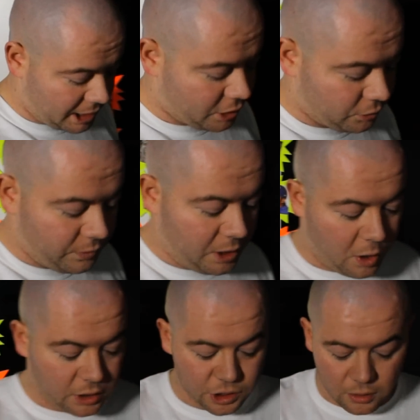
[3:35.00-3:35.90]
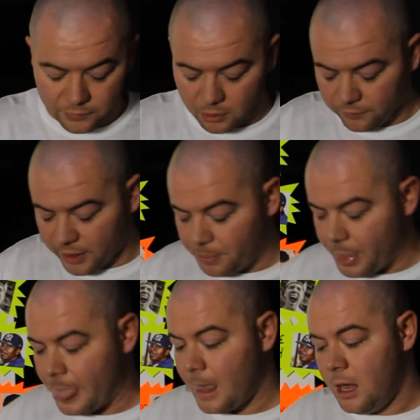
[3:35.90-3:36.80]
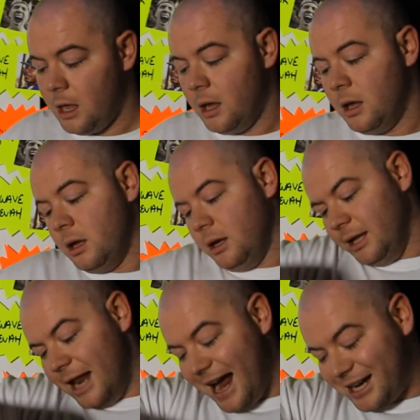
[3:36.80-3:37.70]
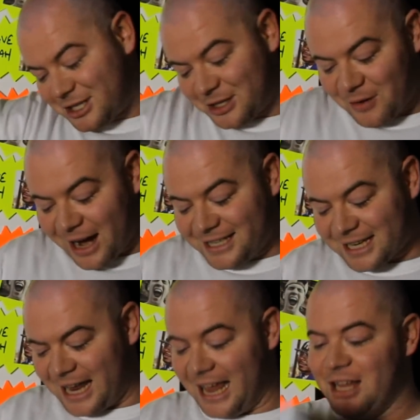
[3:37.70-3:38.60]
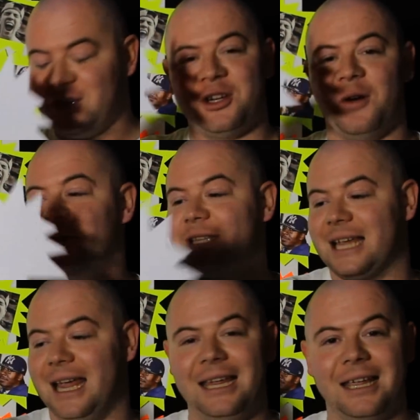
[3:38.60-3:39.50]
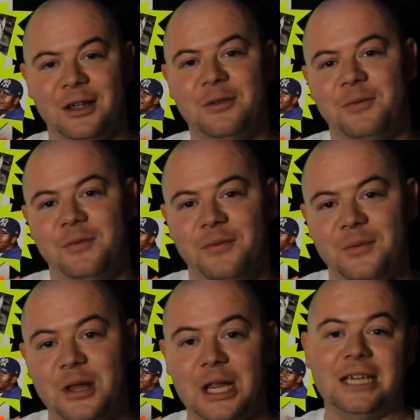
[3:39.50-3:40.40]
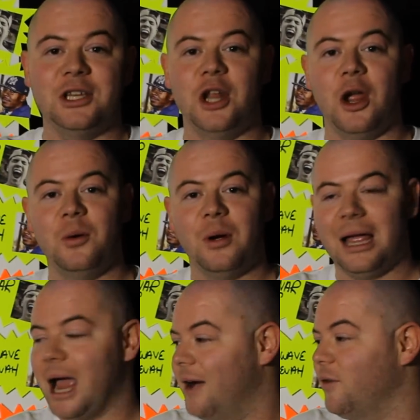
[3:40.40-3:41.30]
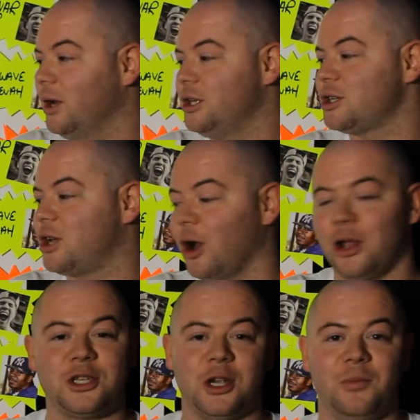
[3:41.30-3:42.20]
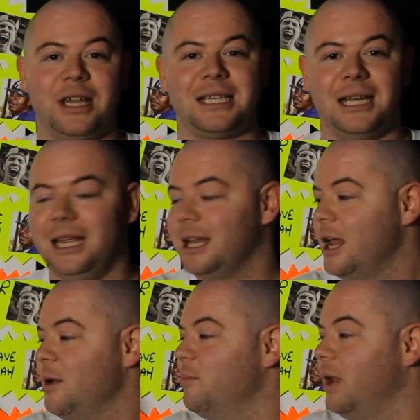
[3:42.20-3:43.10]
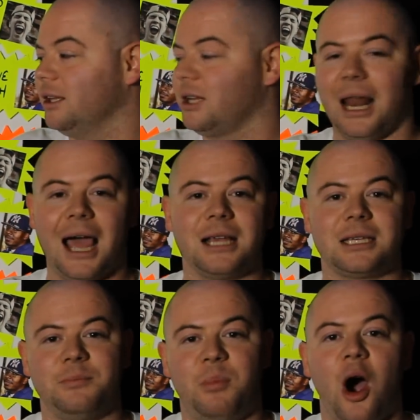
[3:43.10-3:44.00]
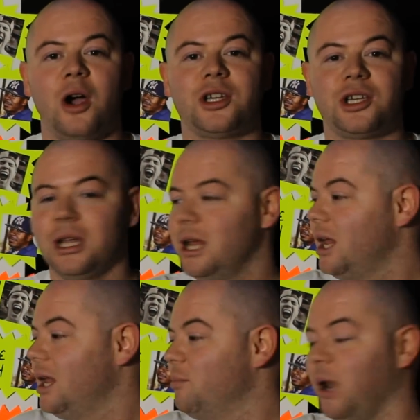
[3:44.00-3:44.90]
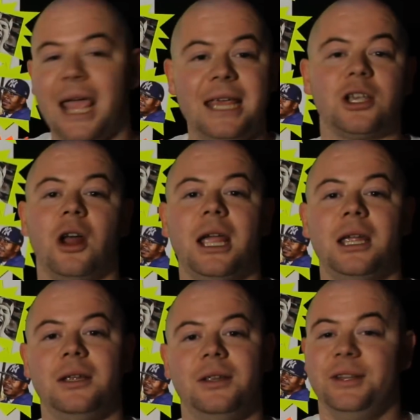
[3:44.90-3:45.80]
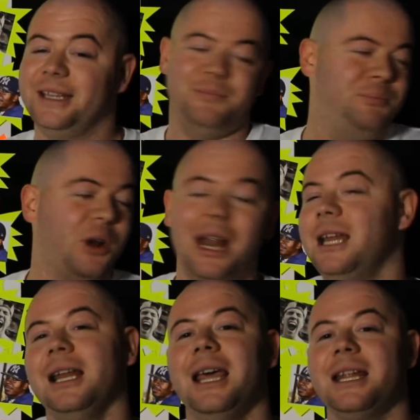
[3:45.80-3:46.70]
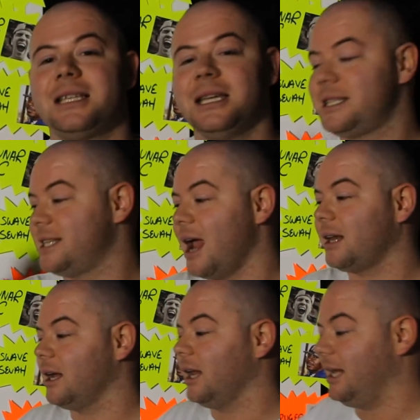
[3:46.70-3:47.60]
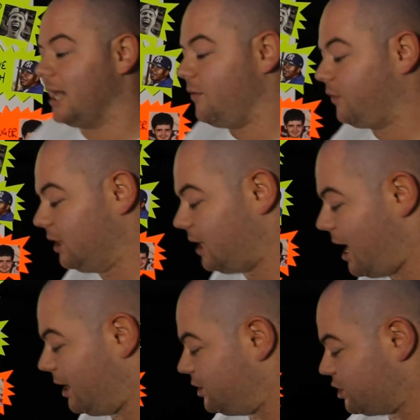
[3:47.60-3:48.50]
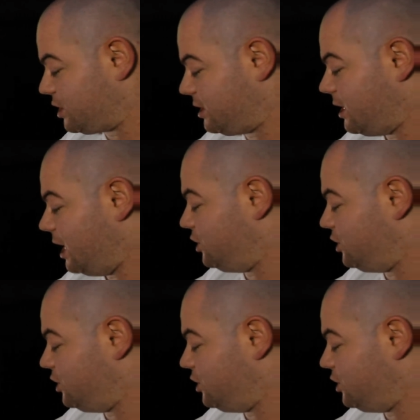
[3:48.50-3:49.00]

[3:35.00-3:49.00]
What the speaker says: that you could re-watch over and over. Next, right, Shuffle T. He's new. I've only just got onto him recently. Middle class, posh, plays on it. Brilliant lyricist, technically gifted, and just a